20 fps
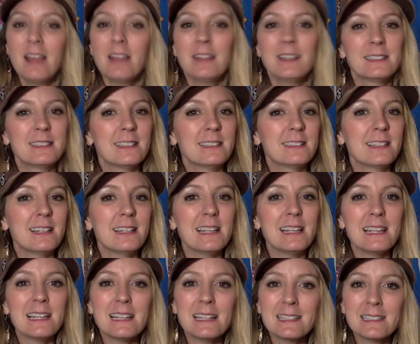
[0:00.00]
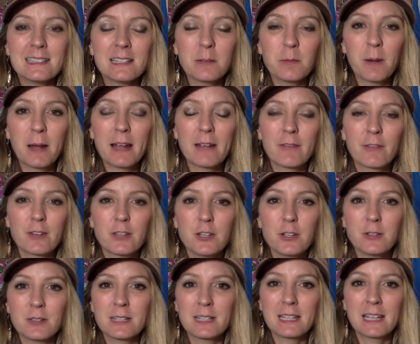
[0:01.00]
This is an easy way for
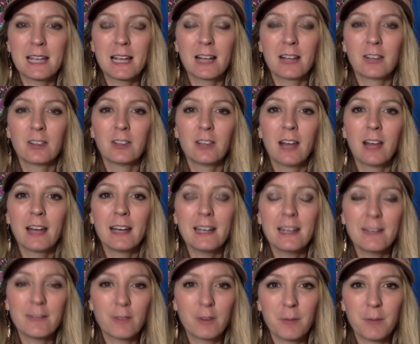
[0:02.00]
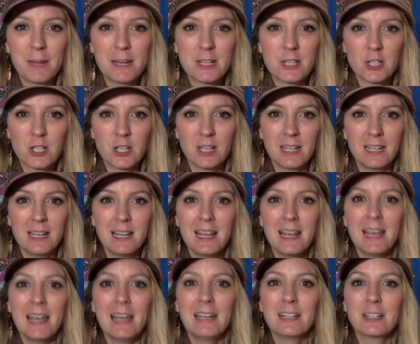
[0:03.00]
you to get a lot of information
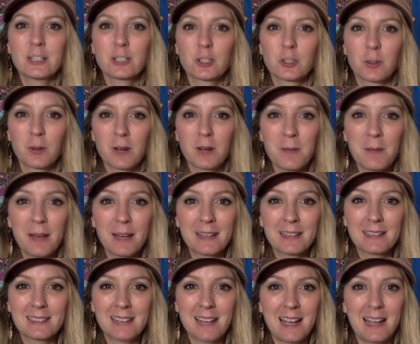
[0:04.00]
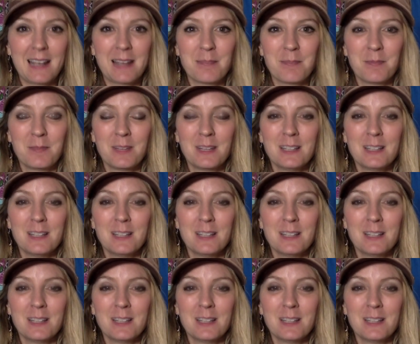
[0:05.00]
in a short amount of time.